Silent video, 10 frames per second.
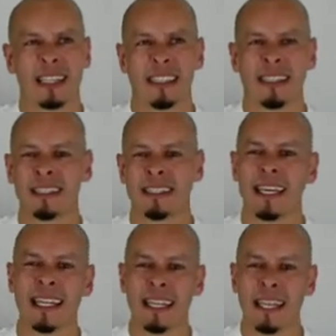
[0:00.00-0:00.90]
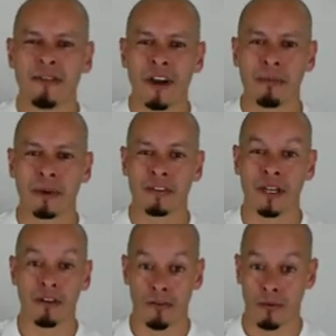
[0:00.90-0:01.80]
90,
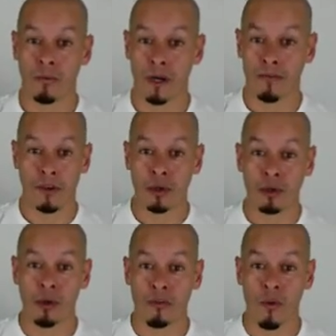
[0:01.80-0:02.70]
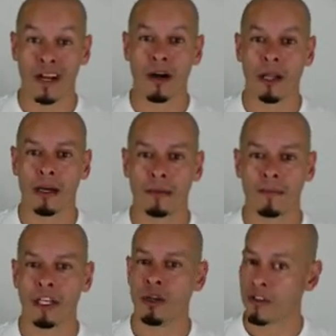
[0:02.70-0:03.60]
85% of what if you could do if you went all out,
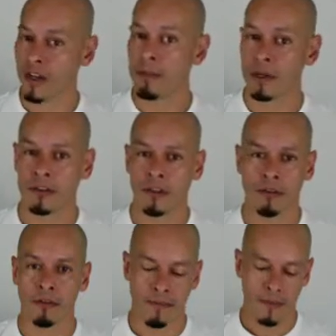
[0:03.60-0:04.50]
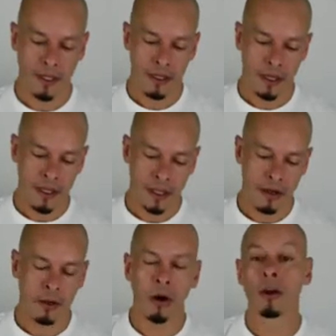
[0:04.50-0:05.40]
and you time yourself. And then you
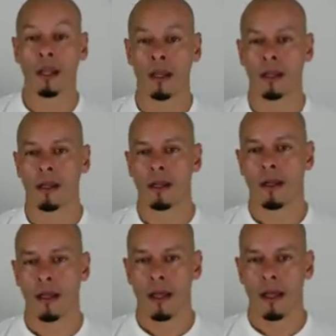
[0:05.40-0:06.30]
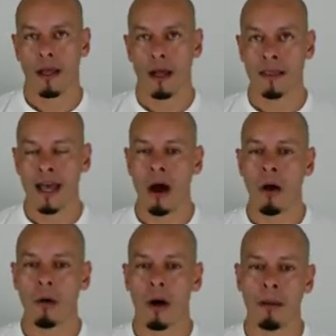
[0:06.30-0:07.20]
go, okay,
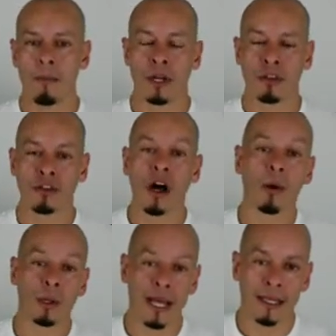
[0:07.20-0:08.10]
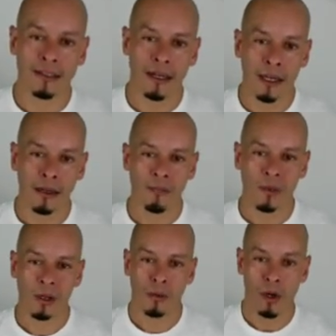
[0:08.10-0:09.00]
now I'm going to double that time,
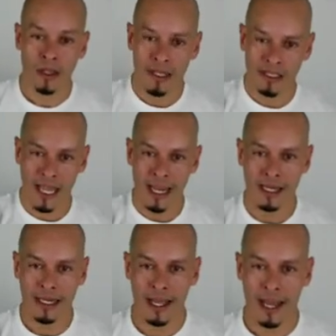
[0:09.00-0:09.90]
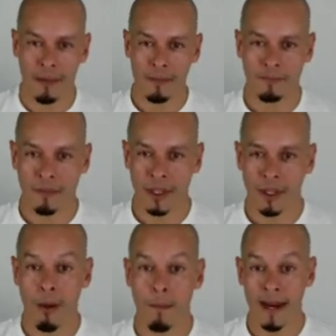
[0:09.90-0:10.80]
run the second lap.
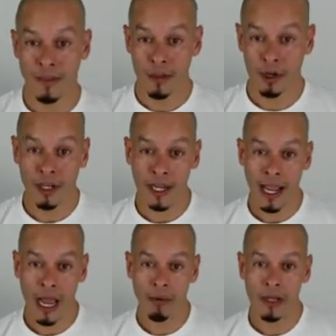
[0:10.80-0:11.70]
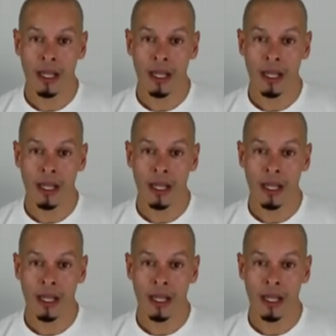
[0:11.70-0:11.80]
On my third lap,